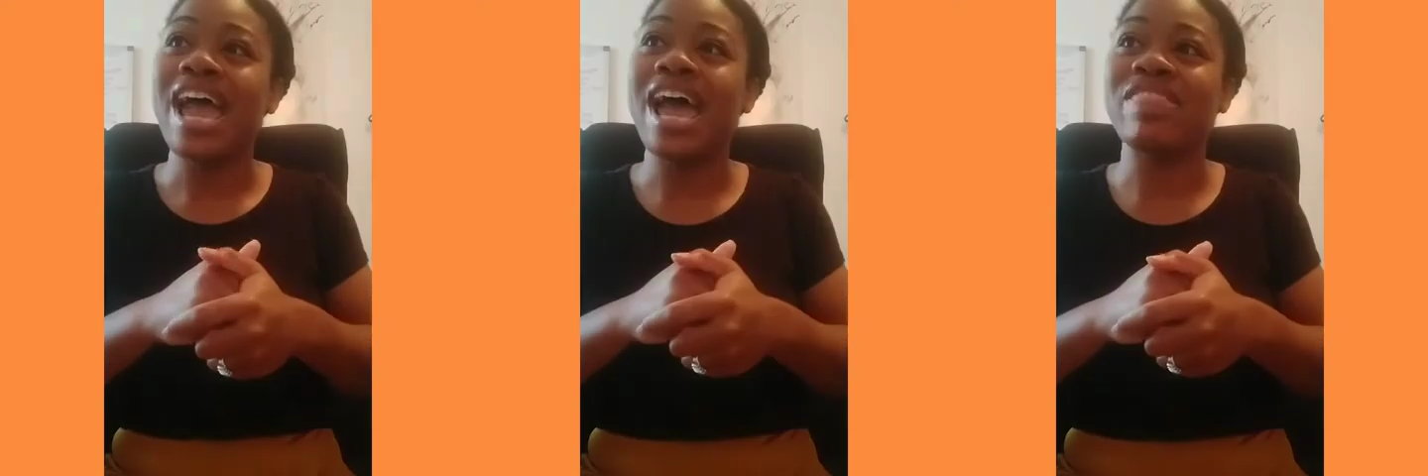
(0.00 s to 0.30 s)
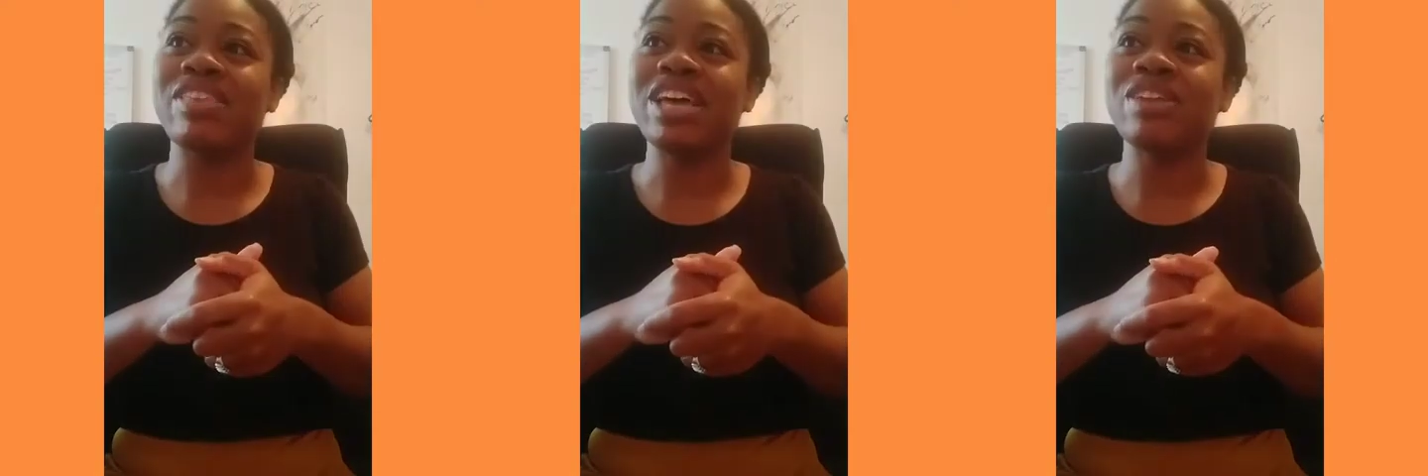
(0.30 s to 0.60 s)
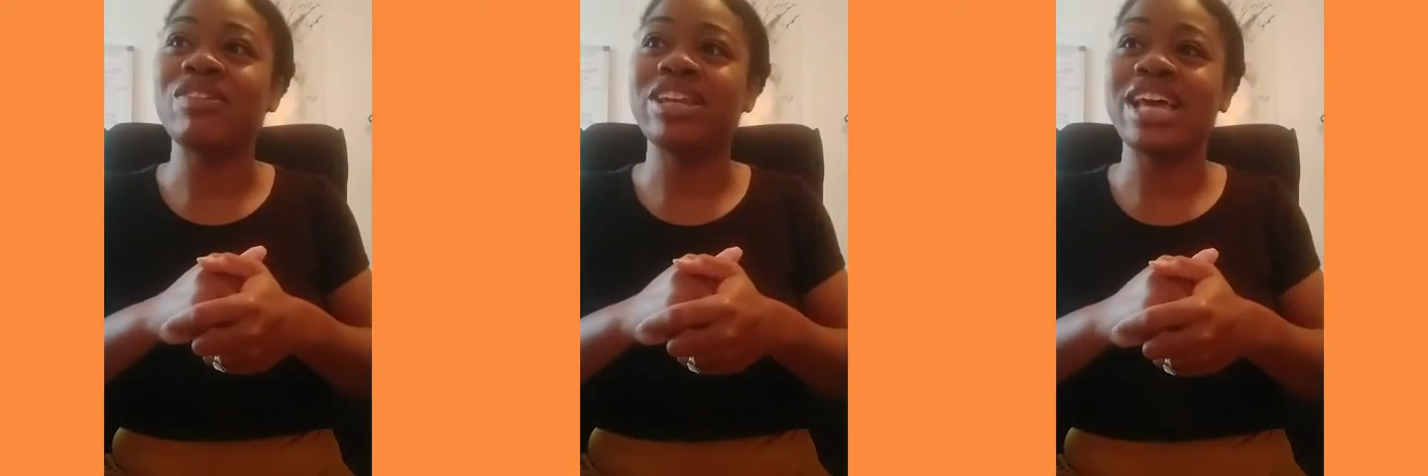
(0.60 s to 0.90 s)
at the
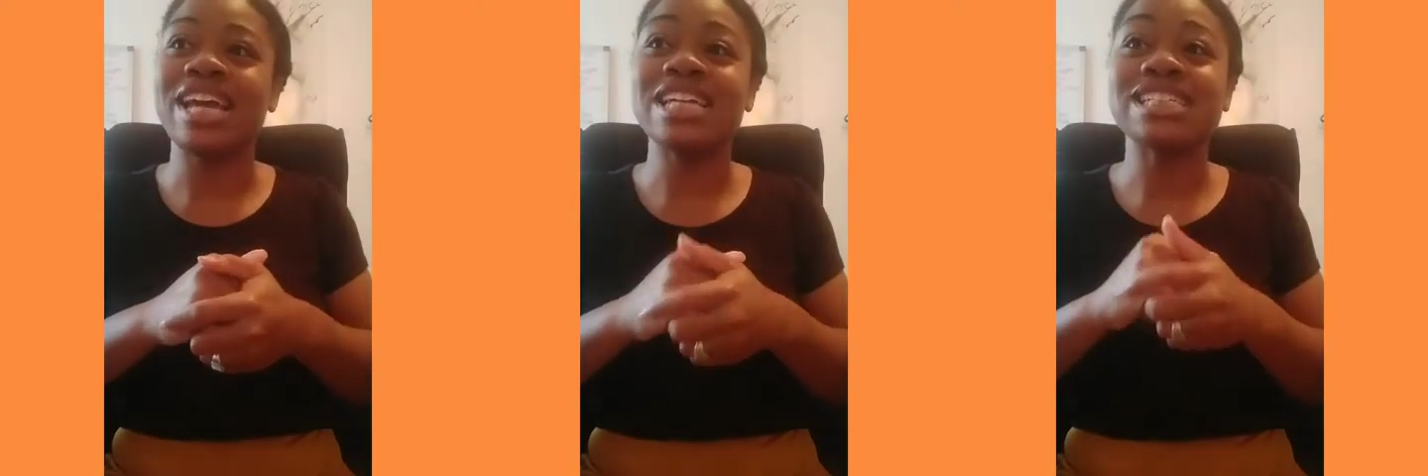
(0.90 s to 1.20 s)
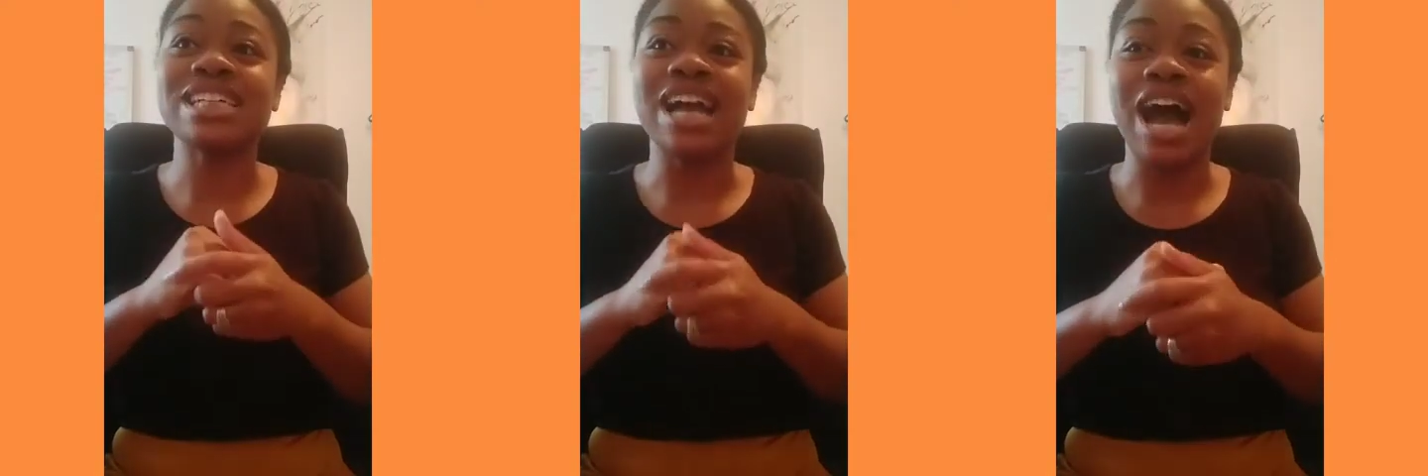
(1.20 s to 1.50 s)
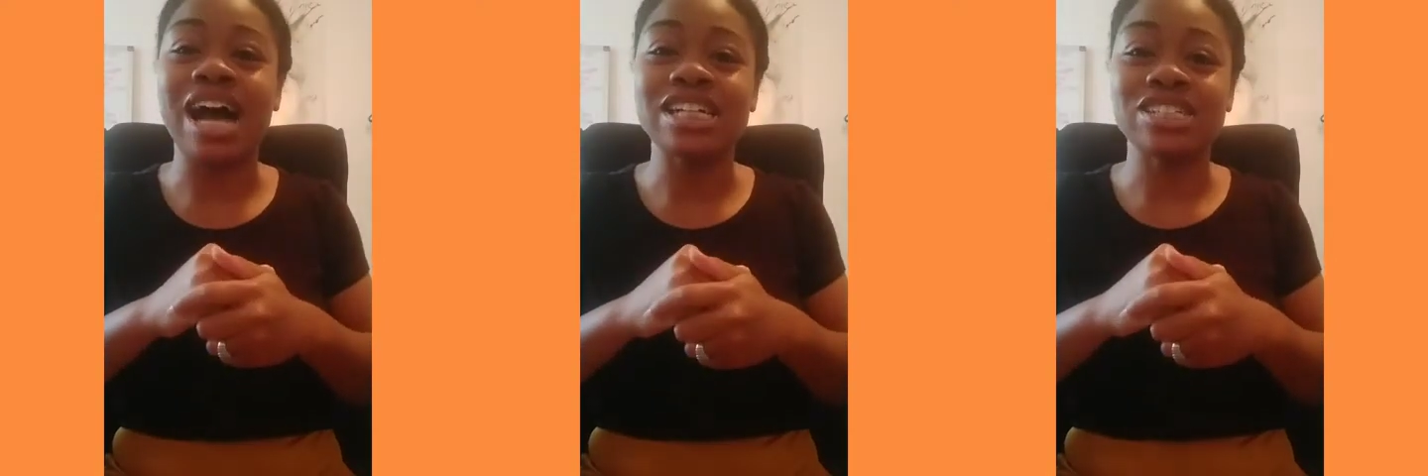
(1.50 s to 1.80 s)
end of the day, it's
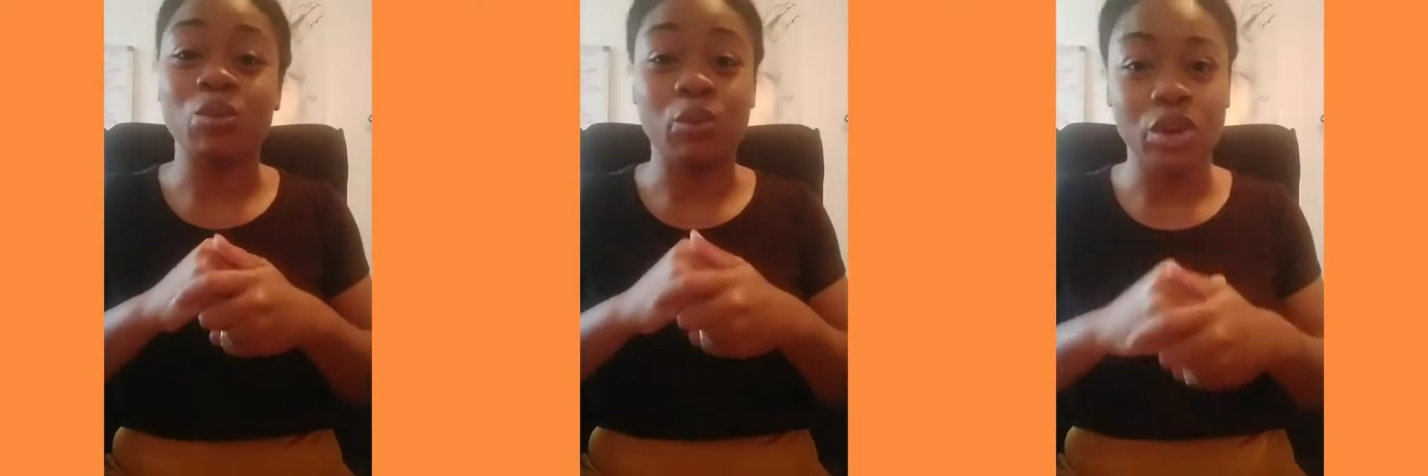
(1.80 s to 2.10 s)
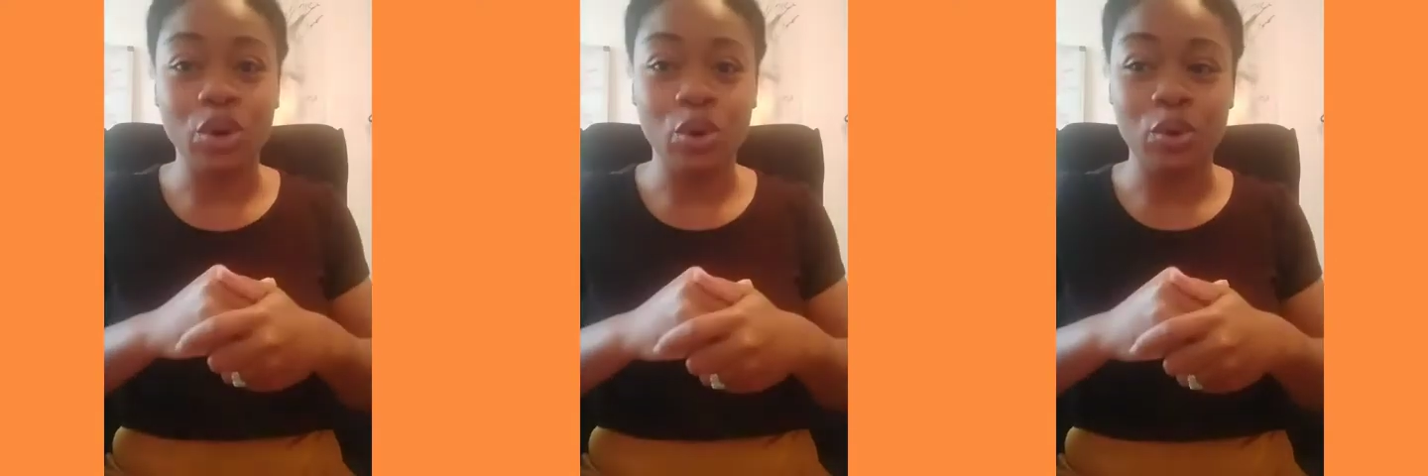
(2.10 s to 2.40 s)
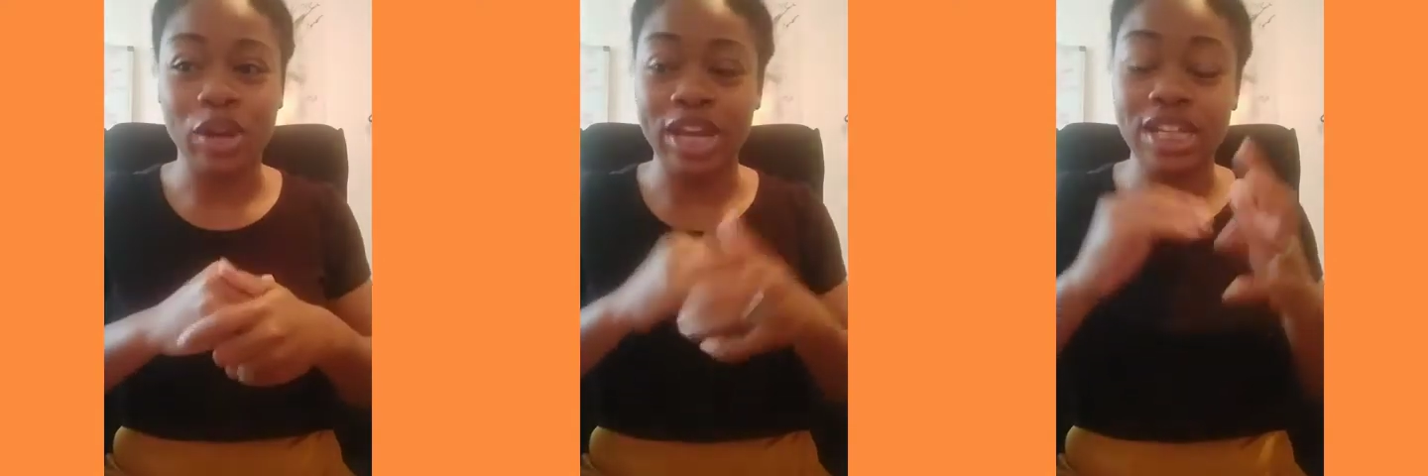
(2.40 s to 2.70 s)
God's will
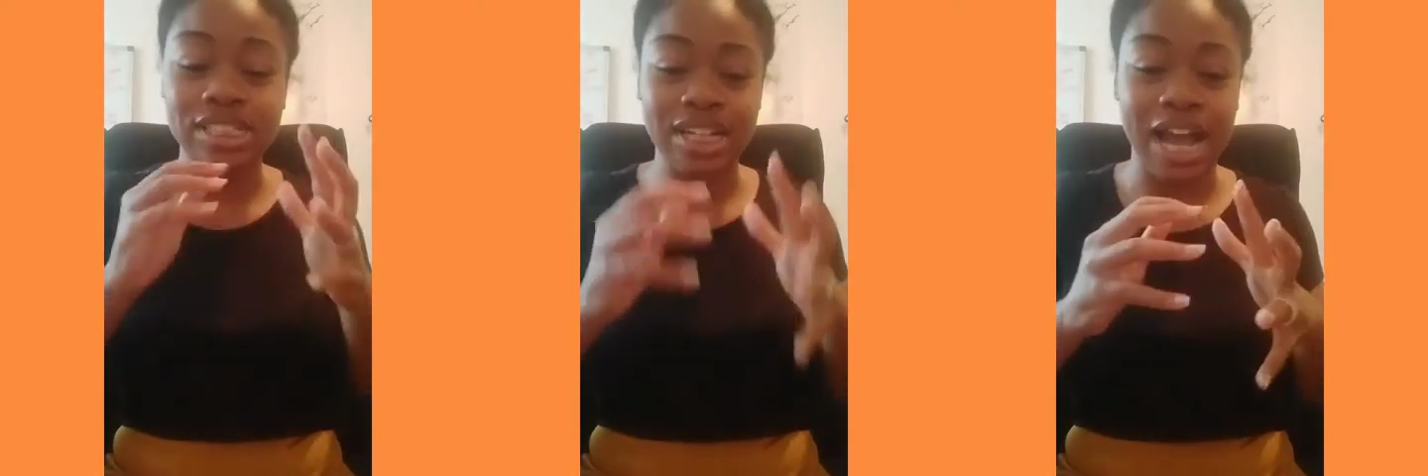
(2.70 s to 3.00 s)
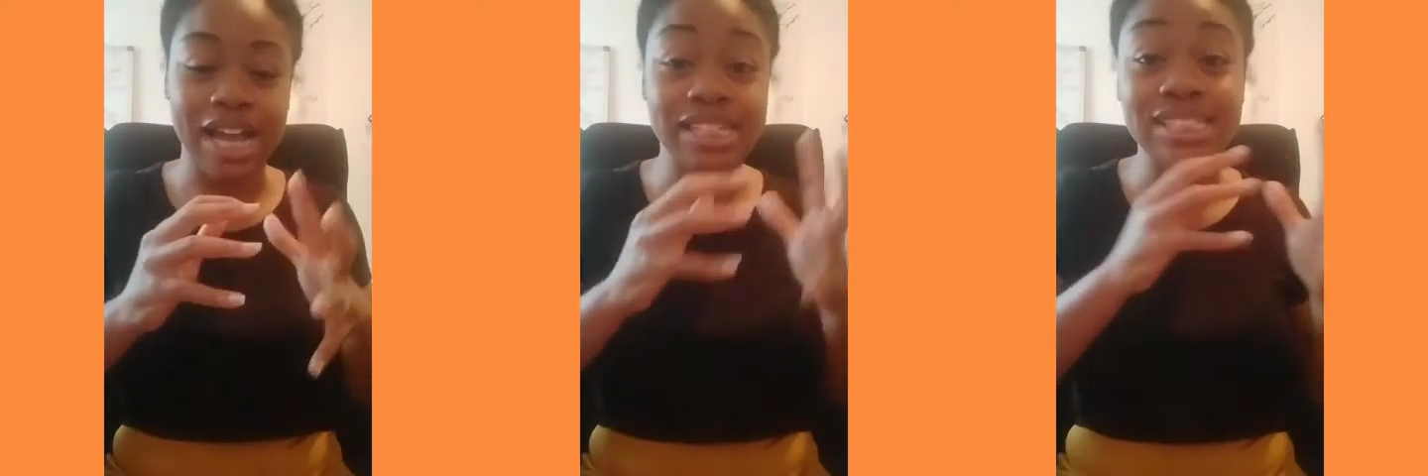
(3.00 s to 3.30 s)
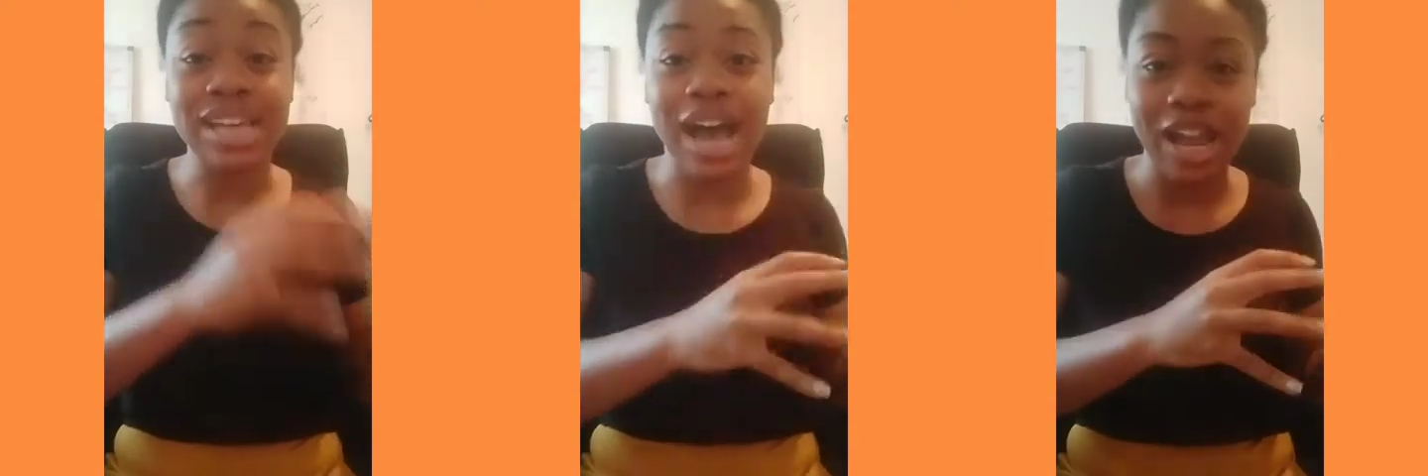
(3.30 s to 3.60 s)
and it's God's
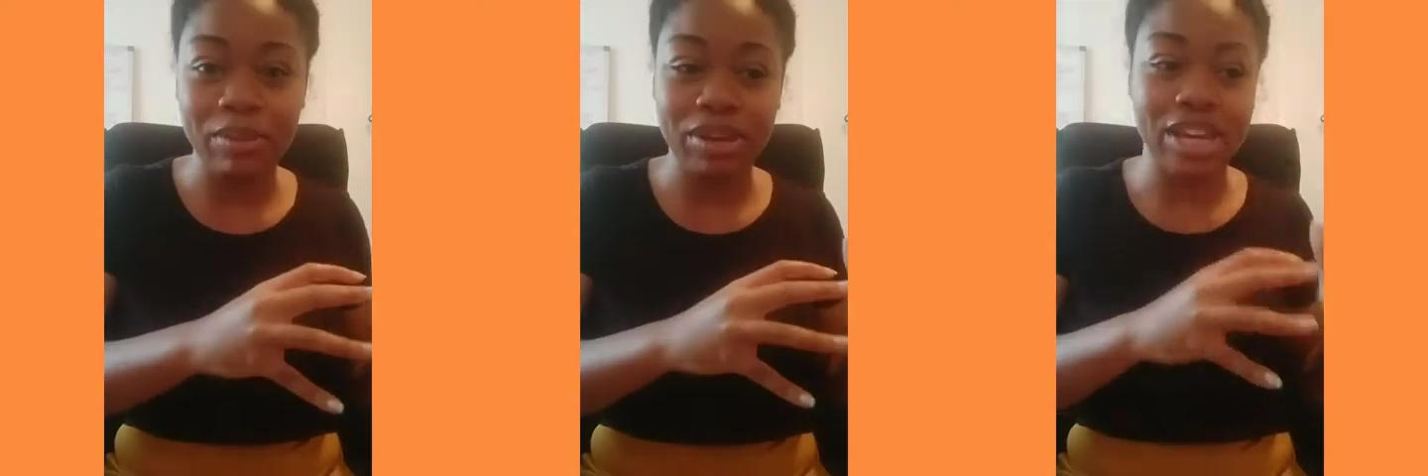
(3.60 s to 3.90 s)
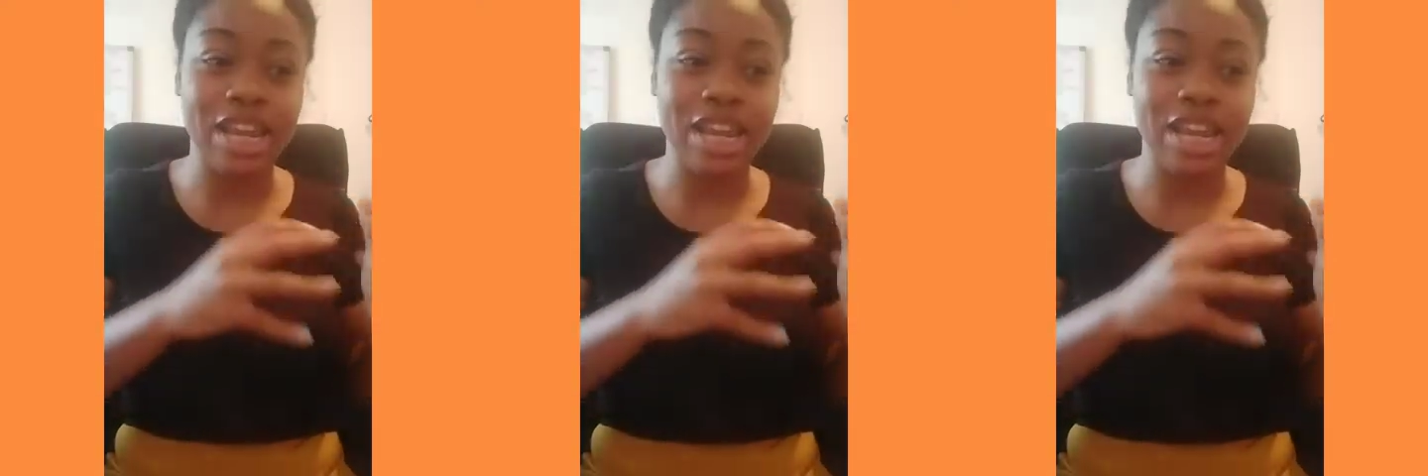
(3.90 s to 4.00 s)
timing,